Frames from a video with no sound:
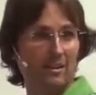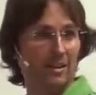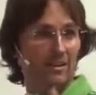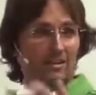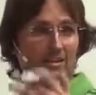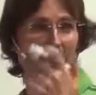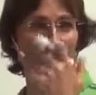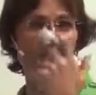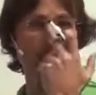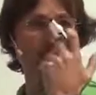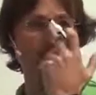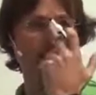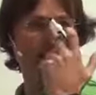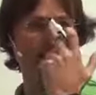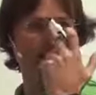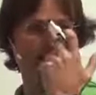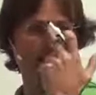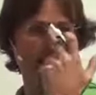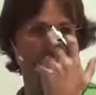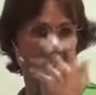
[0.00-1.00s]
I didn't
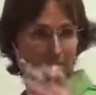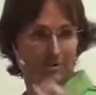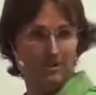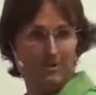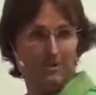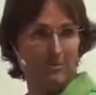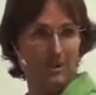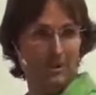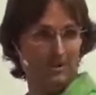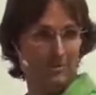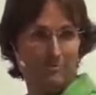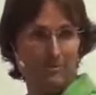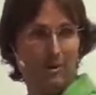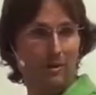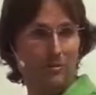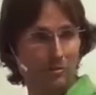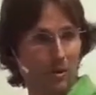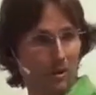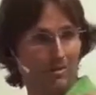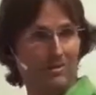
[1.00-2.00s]
tell you both
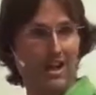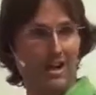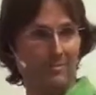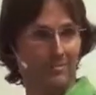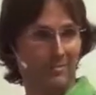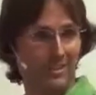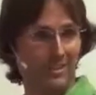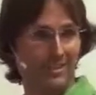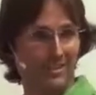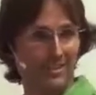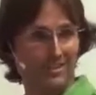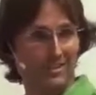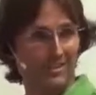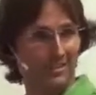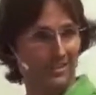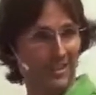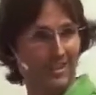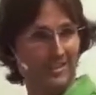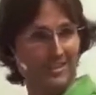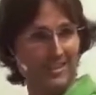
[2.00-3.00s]
what was happening, I
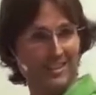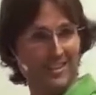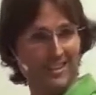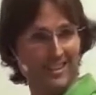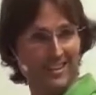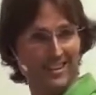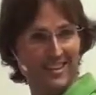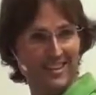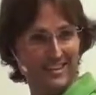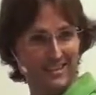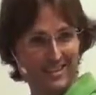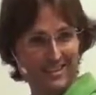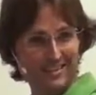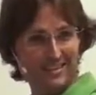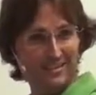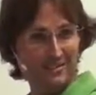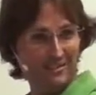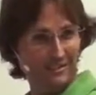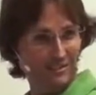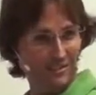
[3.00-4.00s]
just said,
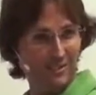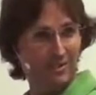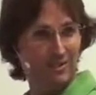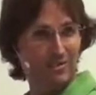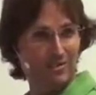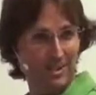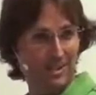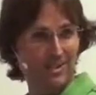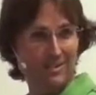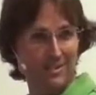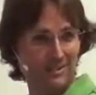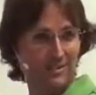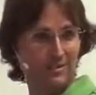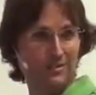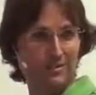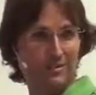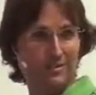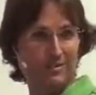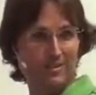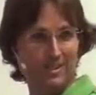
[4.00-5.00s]
this is you telling
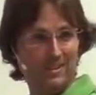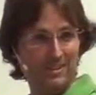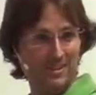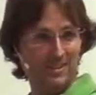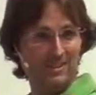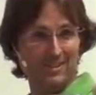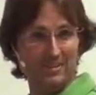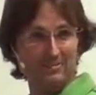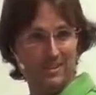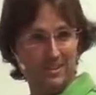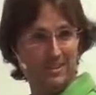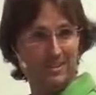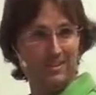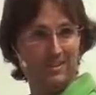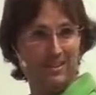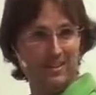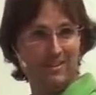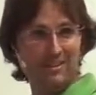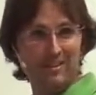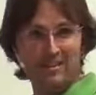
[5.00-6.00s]
you that there's something
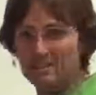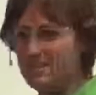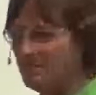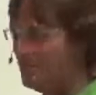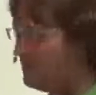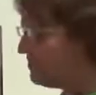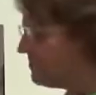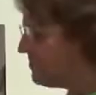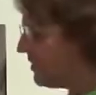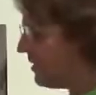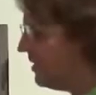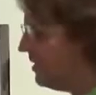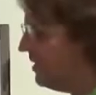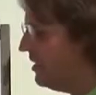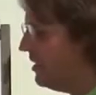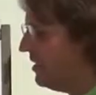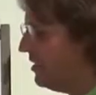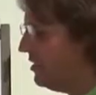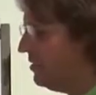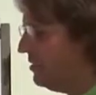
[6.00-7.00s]
going on.
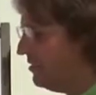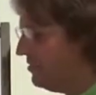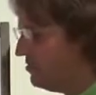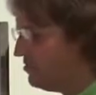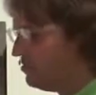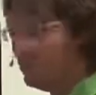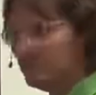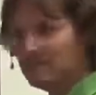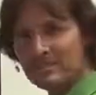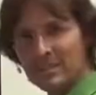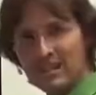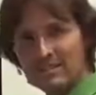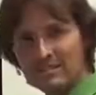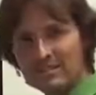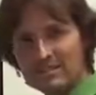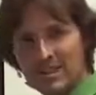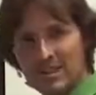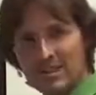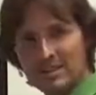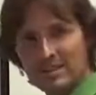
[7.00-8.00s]
As soon as
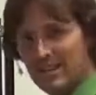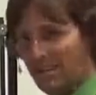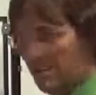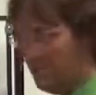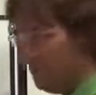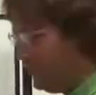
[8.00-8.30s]
that started